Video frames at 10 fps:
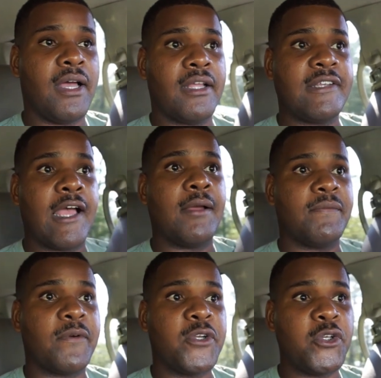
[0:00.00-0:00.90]
time
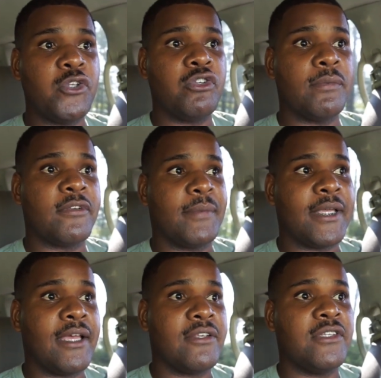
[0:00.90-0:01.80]
for new YouTubers,
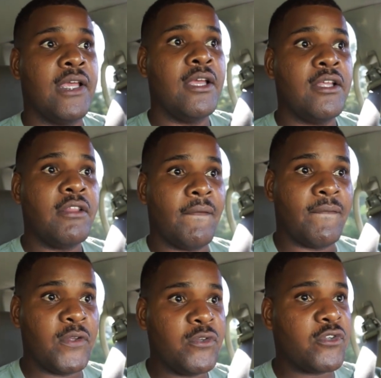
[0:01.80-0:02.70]
because the
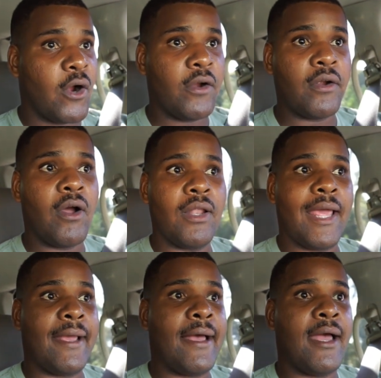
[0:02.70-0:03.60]
views aren't all
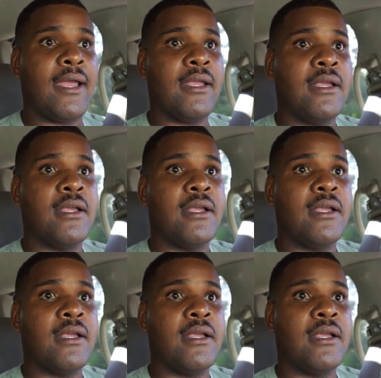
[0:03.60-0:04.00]
that high.